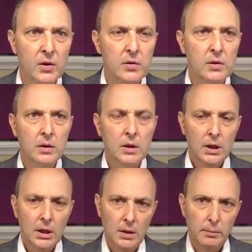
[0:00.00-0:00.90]
1st.
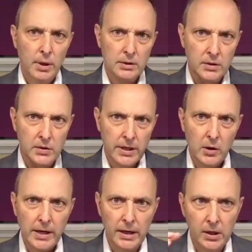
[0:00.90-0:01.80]
But to say,
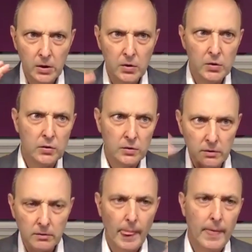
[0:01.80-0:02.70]
okay,
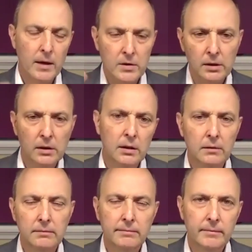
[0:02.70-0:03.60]
that's
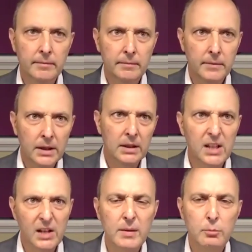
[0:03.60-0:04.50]
a
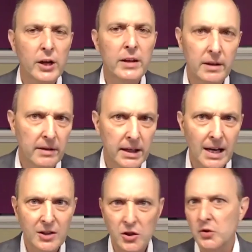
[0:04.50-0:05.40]
living, breathing thing,
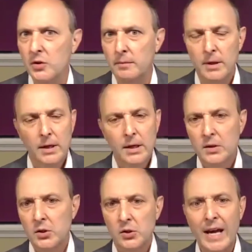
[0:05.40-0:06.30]
not just some
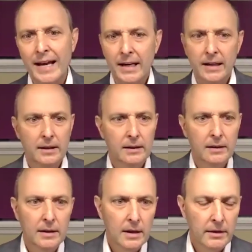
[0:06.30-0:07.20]
static
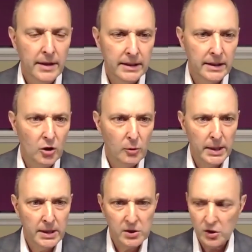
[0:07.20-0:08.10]
thing that
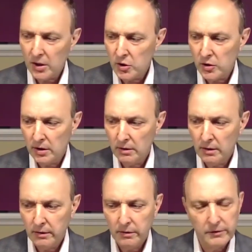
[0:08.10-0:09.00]
nobody has touched in
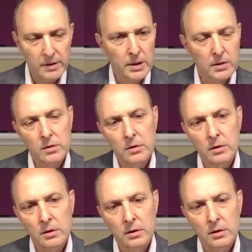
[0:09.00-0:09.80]
3 months.